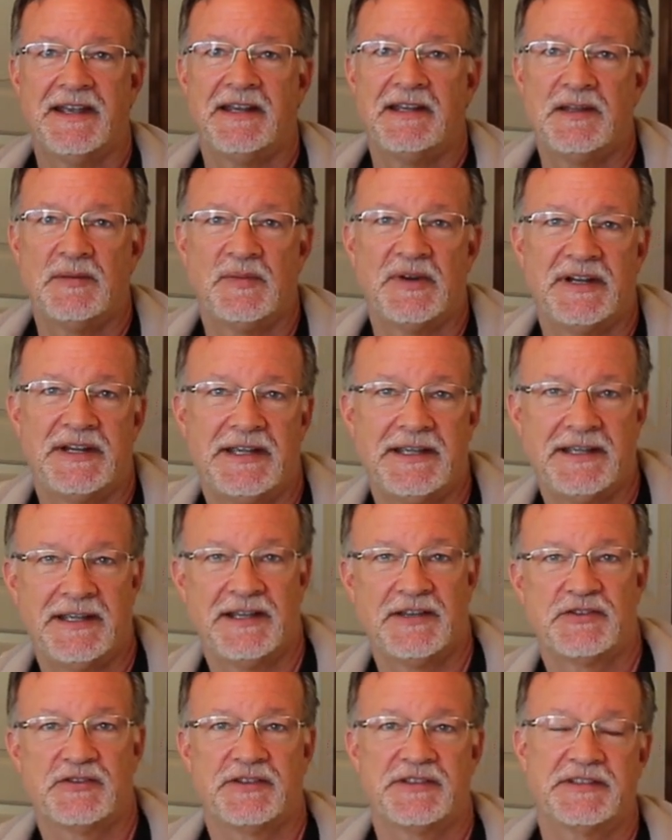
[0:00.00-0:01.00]
anybody
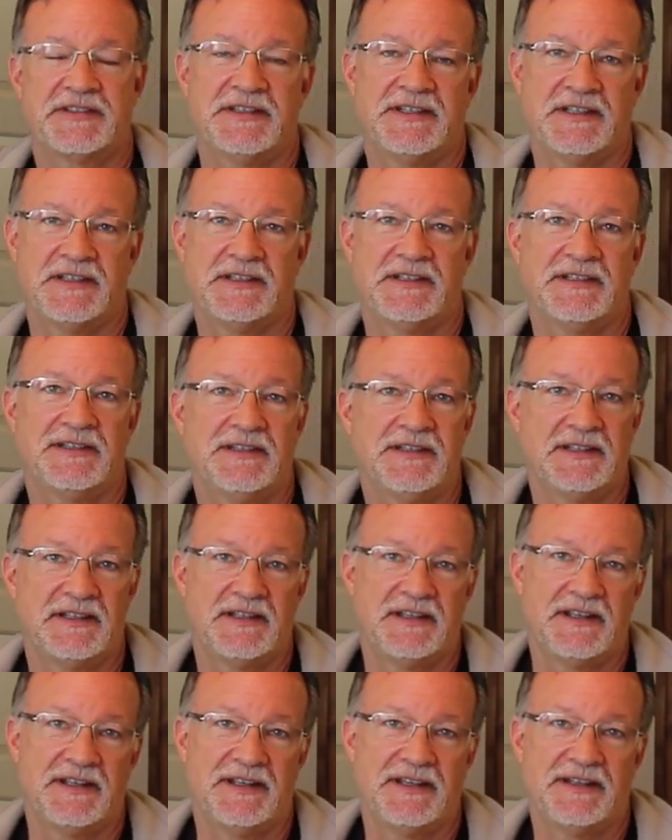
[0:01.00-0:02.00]
interested
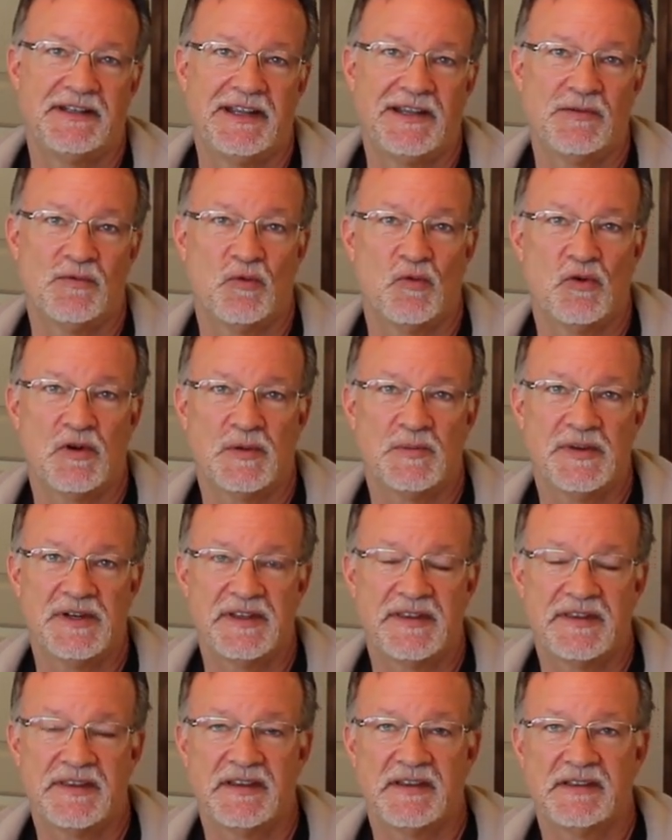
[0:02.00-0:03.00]
in a
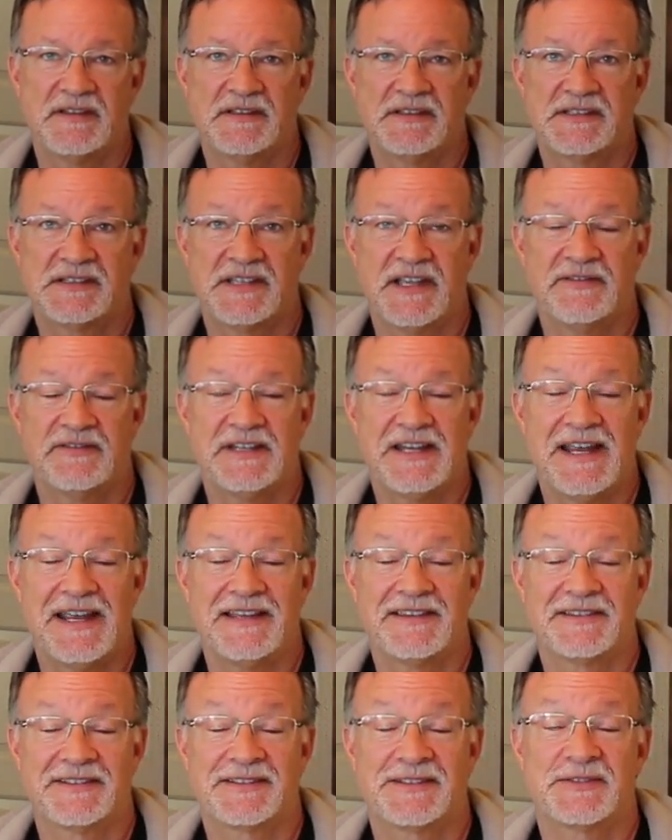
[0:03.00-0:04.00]
Warmoth
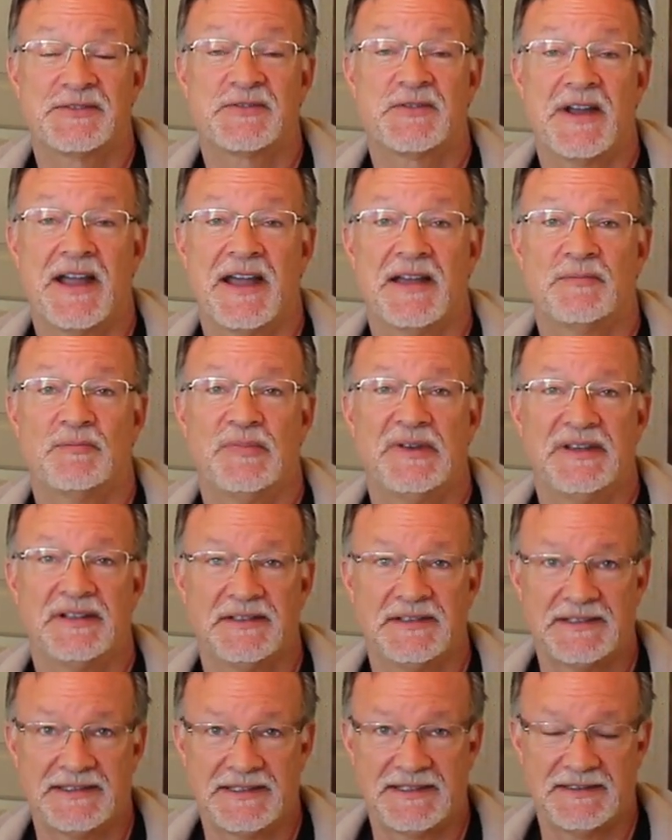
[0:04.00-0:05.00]
7/8 Strat
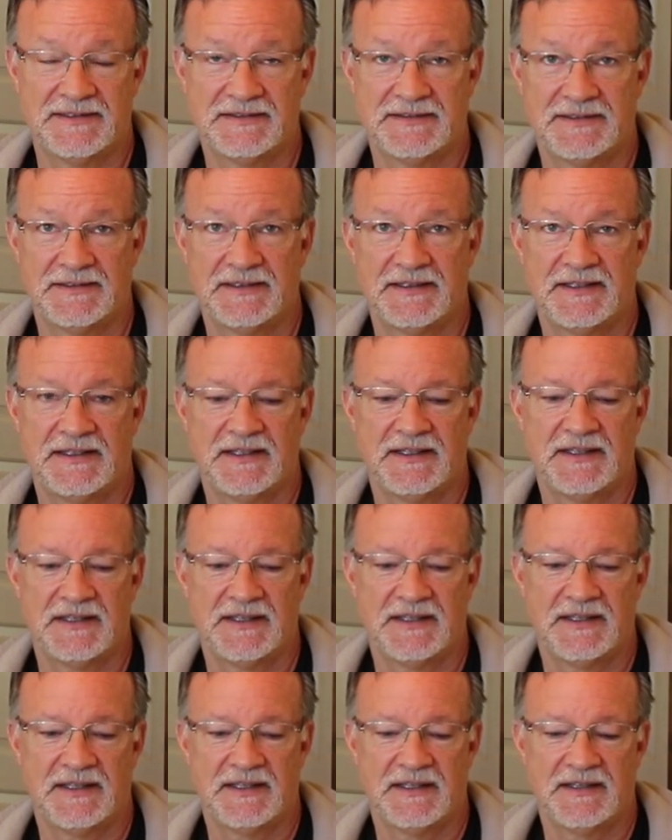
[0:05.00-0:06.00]
build.
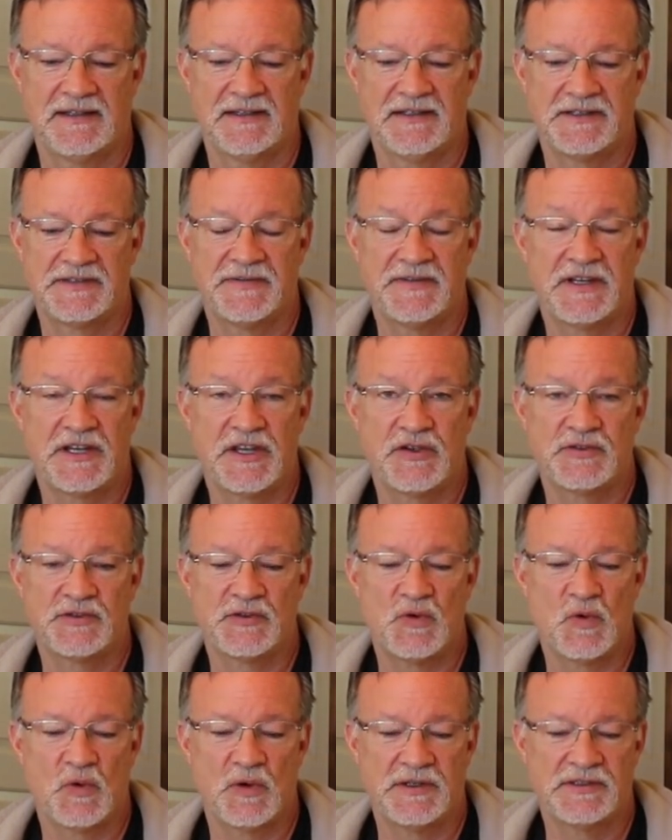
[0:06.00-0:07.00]
This video is
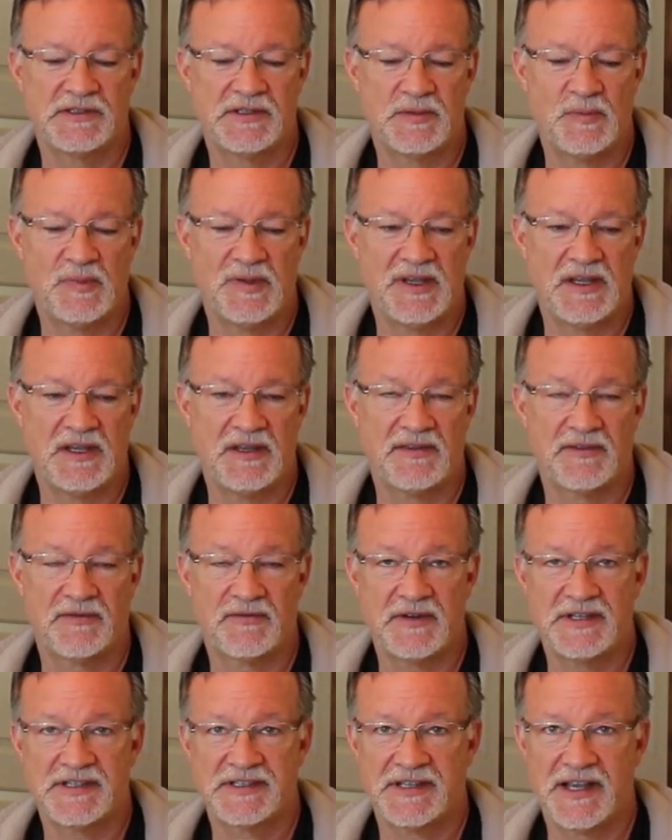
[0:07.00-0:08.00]
going to be
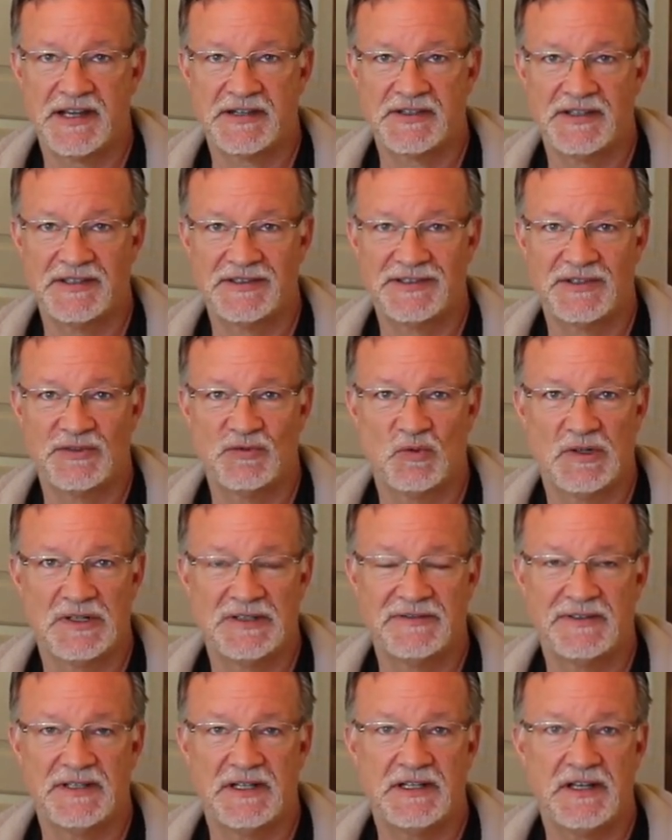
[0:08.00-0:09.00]
3 sections in
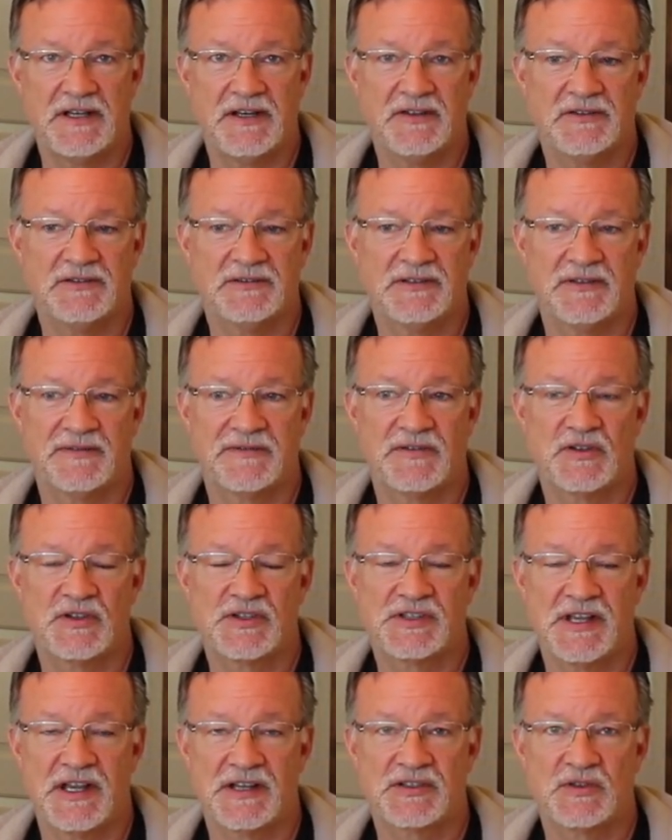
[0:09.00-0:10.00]
one video. The
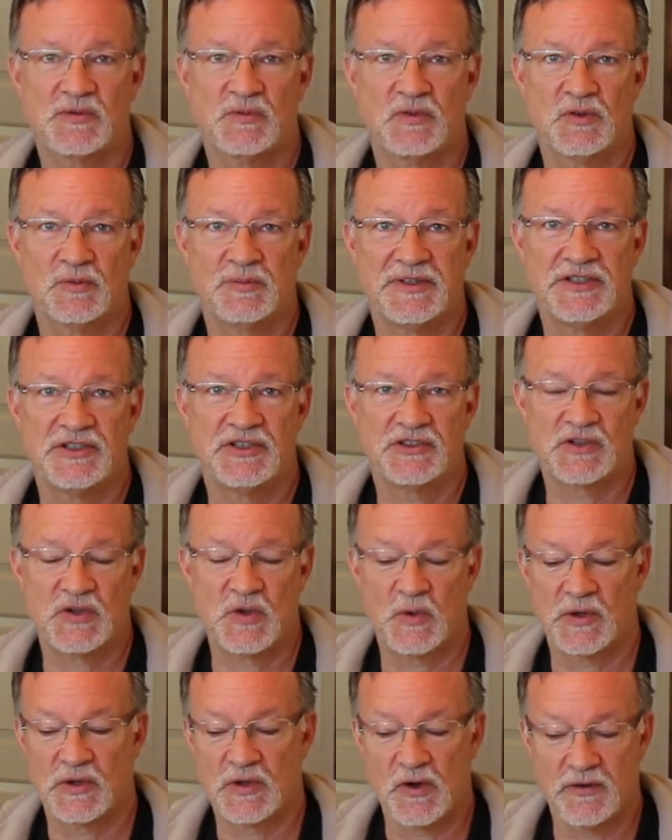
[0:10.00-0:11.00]
first section will be just
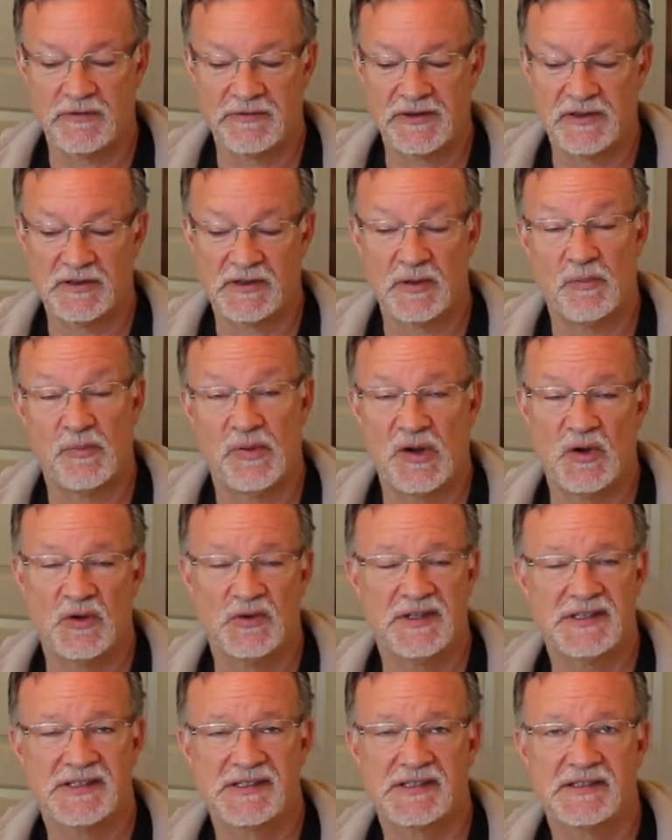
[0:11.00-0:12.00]
going over the
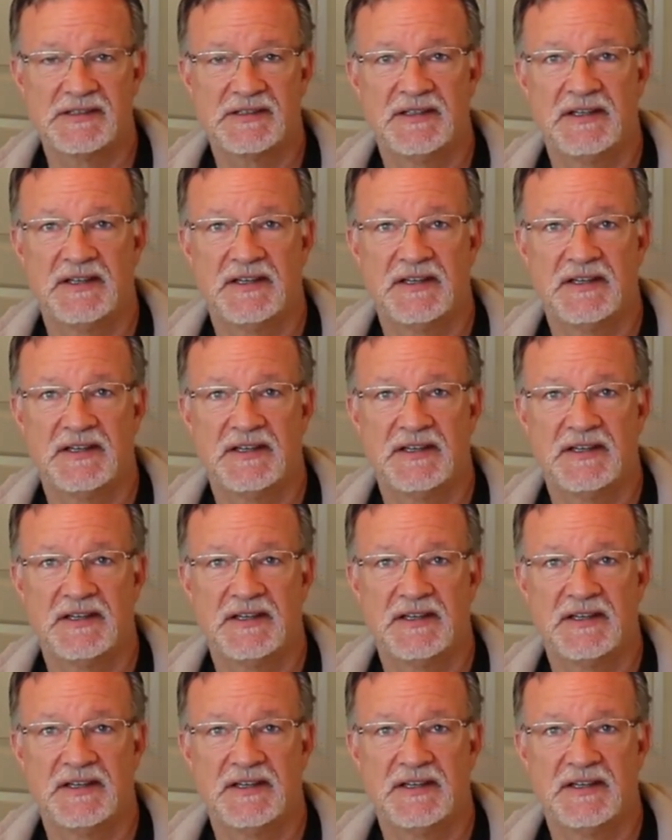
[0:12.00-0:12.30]
components.